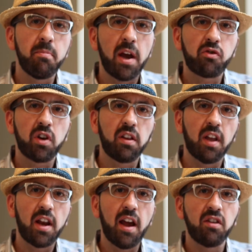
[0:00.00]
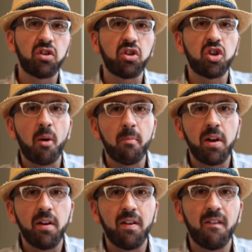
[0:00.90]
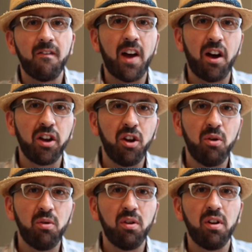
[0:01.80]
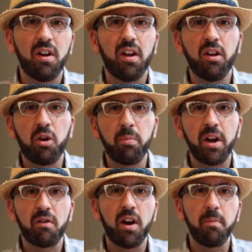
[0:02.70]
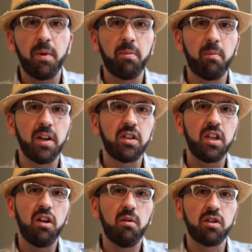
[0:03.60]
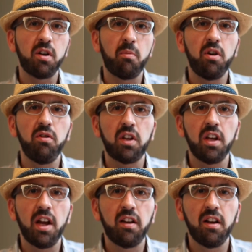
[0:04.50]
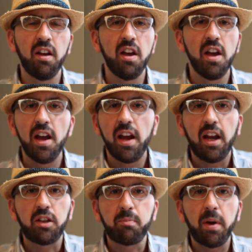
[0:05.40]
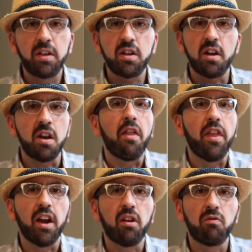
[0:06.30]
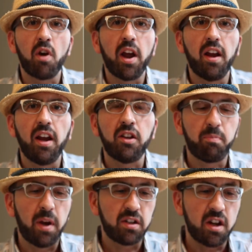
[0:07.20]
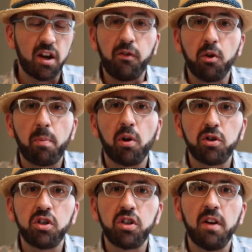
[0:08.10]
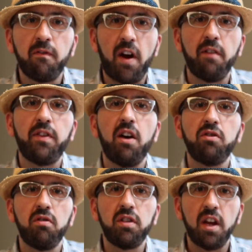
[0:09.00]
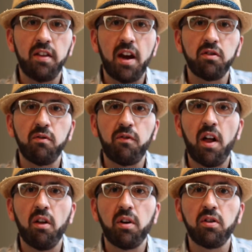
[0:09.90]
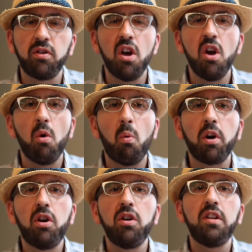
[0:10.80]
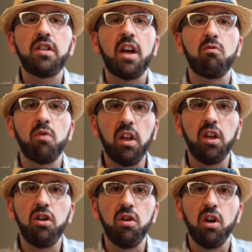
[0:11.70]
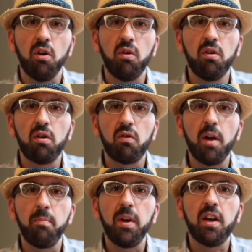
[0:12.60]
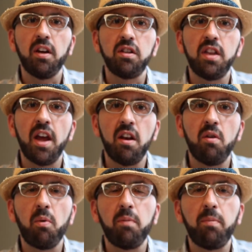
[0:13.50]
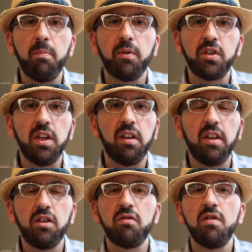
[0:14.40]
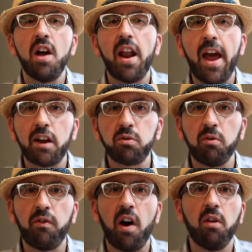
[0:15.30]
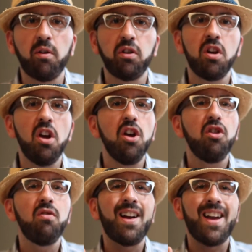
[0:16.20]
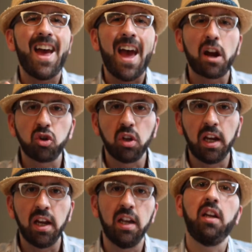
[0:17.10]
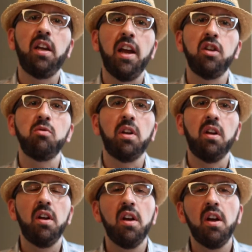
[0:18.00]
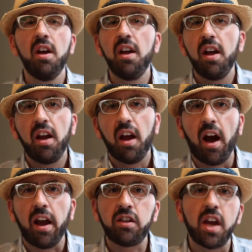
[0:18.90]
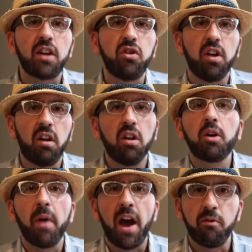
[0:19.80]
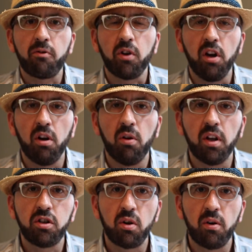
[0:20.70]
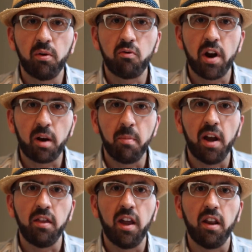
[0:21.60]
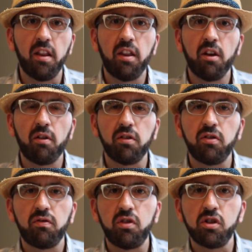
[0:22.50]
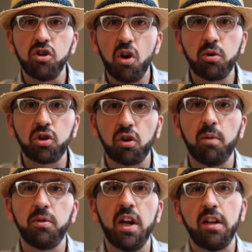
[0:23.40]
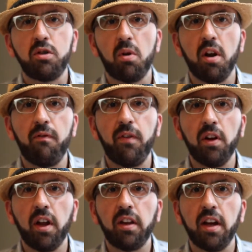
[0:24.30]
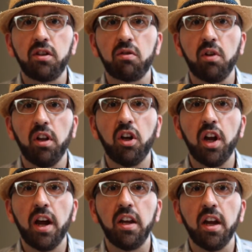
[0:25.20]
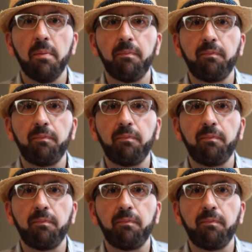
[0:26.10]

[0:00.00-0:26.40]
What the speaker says: a metric that has some value, a little bit, right? People might see you as someone who's connected. it's based on nothing, right? It's based on, if you're purchasing 5,000 or 10,000 followers, what good does that really do you, right? Because then when people see that these are not actual followers, you're not actually getting engagement, it's actually going to look bad for you. And so I would recommend that there is just no circumstance where I feel like that's a really good idea.